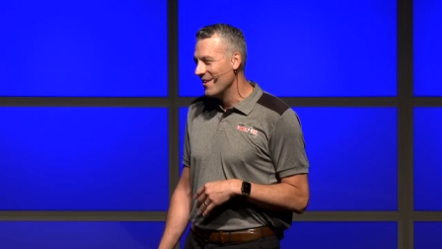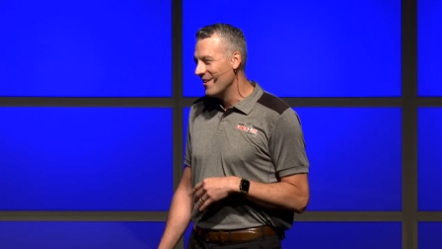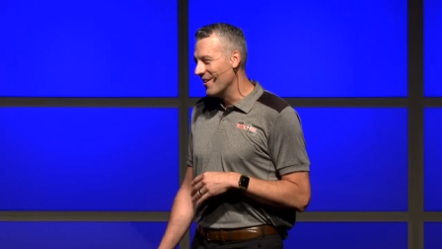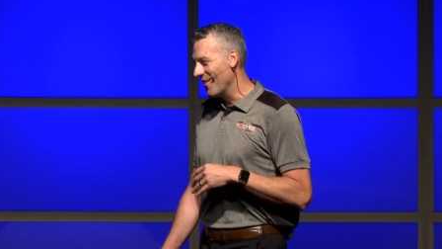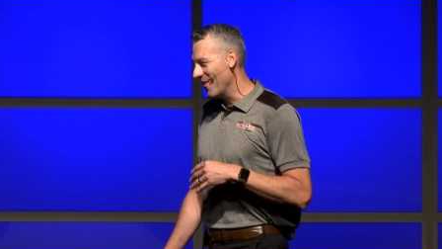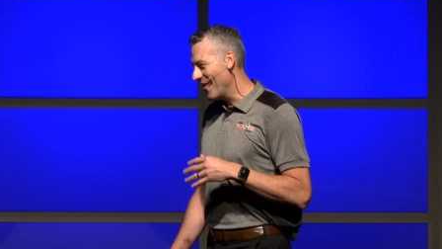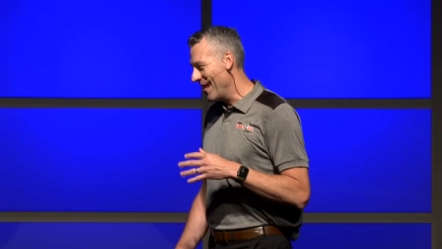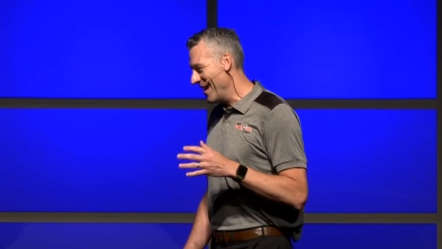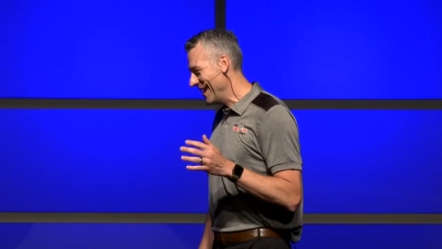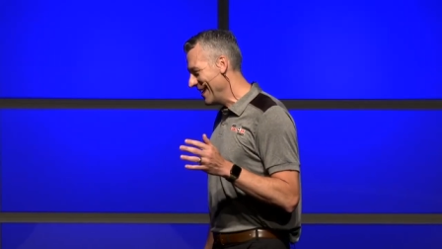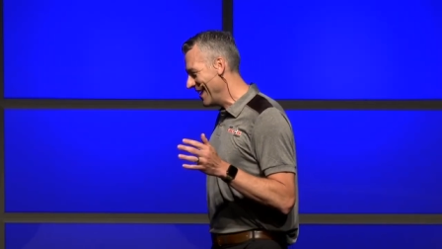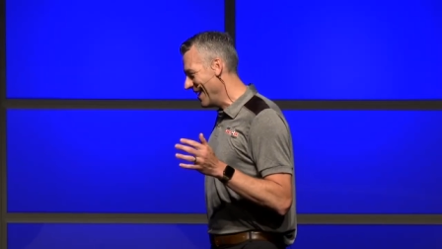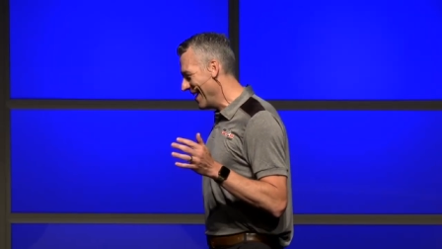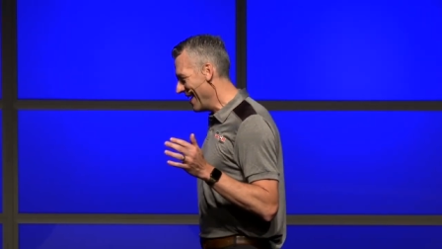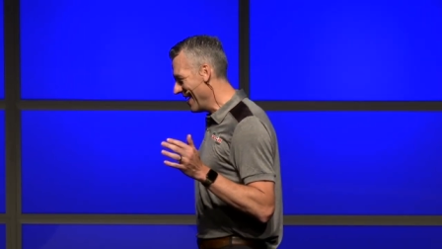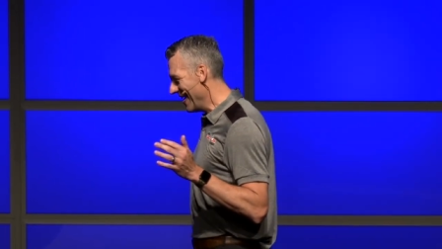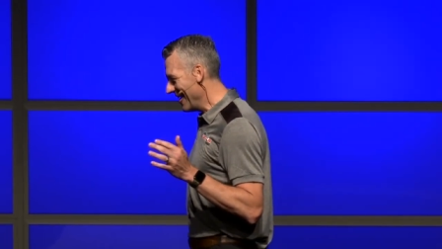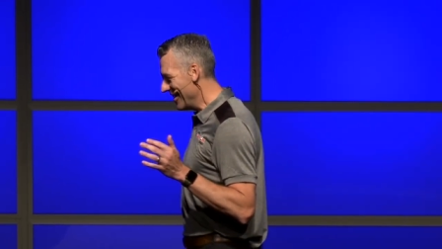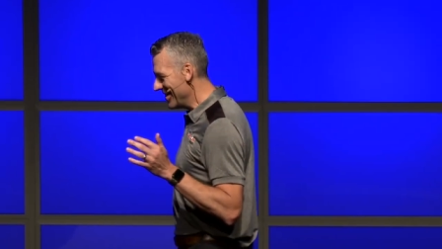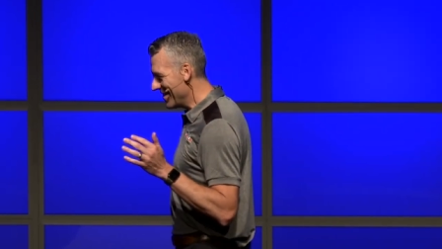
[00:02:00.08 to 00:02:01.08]
All right,
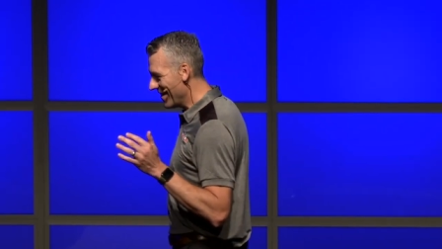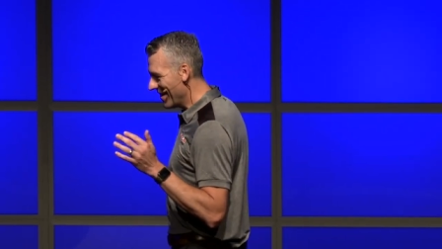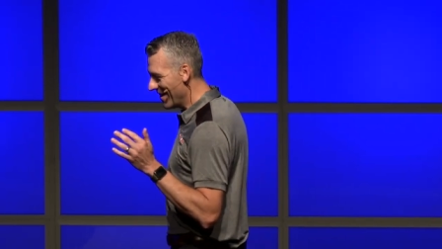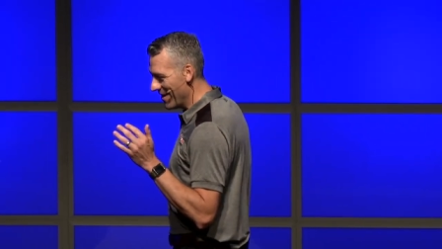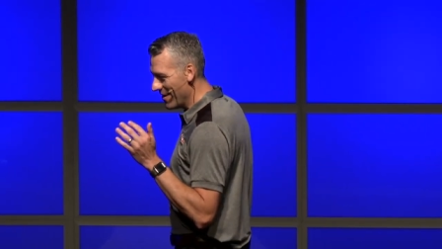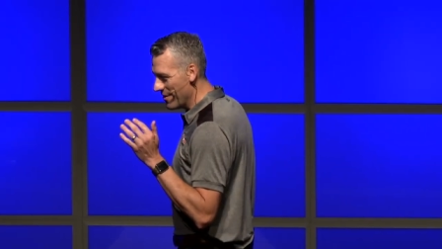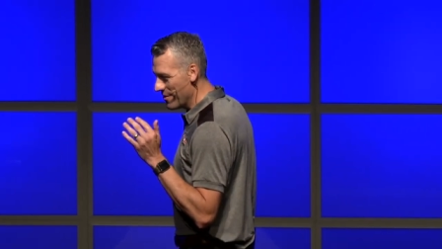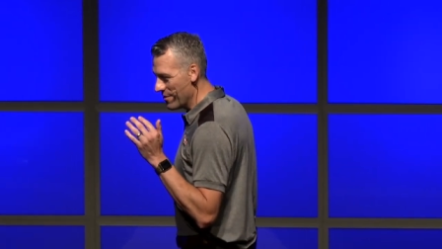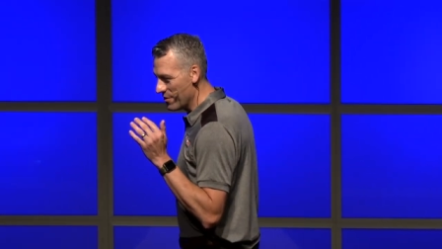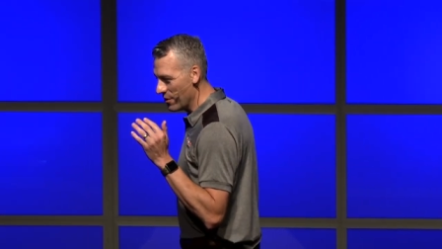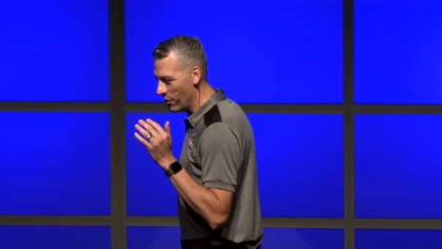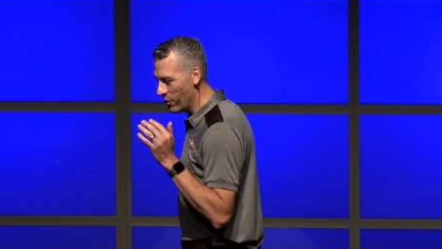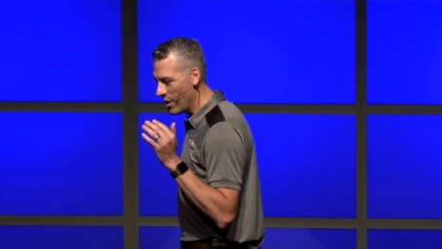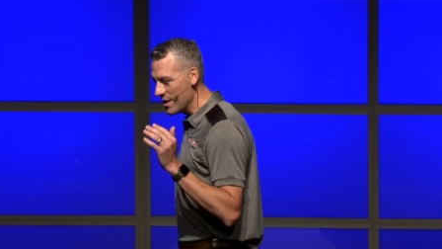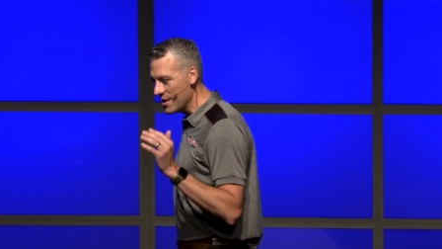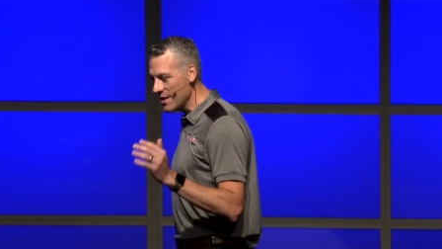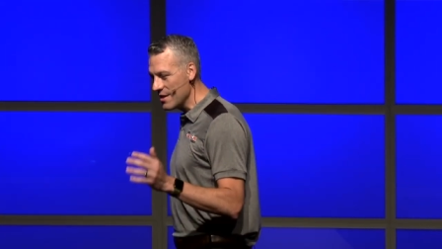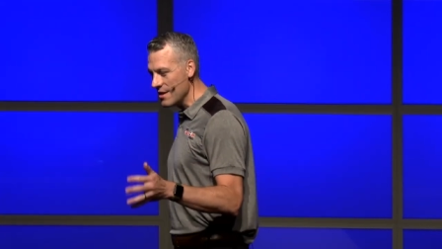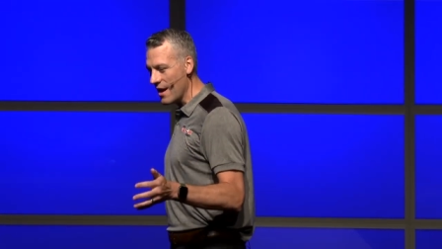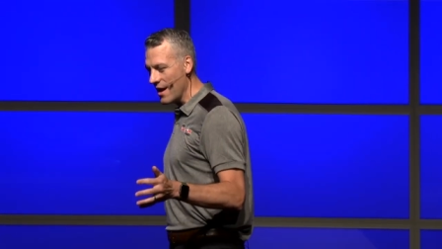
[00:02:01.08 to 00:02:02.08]
and the
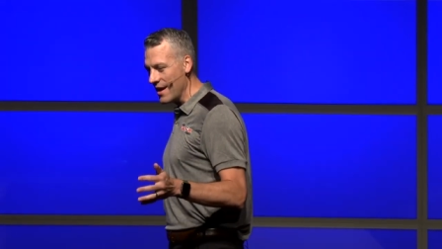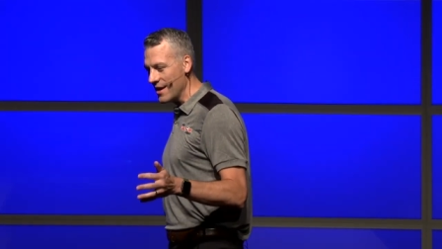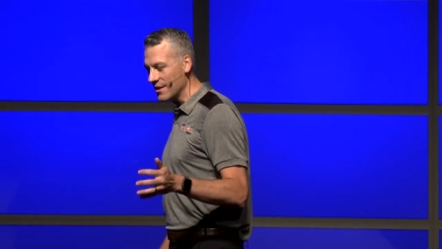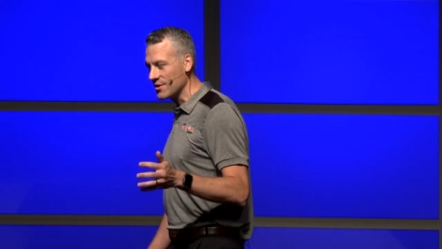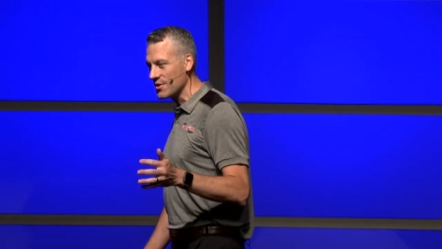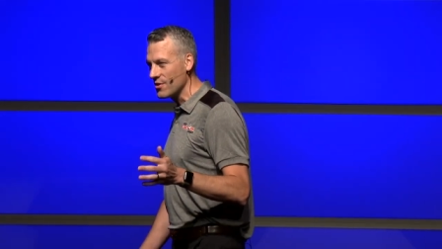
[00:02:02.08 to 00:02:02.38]
London Knights,